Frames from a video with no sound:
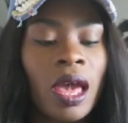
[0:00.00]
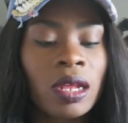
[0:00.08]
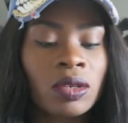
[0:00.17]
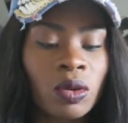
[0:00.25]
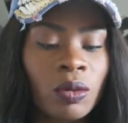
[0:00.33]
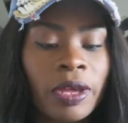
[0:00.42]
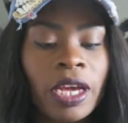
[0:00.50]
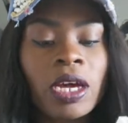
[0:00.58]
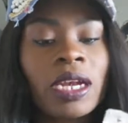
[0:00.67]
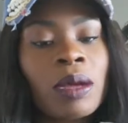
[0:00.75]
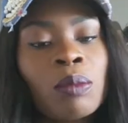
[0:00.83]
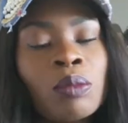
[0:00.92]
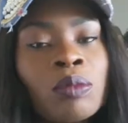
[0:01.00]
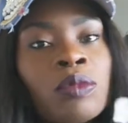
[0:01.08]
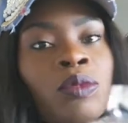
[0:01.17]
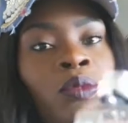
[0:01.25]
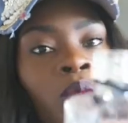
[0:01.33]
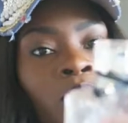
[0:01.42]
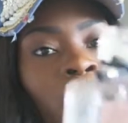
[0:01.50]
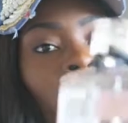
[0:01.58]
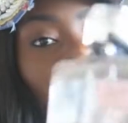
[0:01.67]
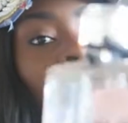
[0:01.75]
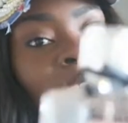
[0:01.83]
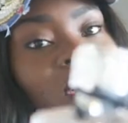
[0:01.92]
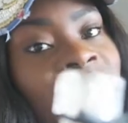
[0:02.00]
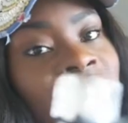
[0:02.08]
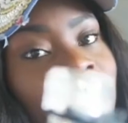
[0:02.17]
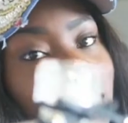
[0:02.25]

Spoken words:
and oh my god, I'm using the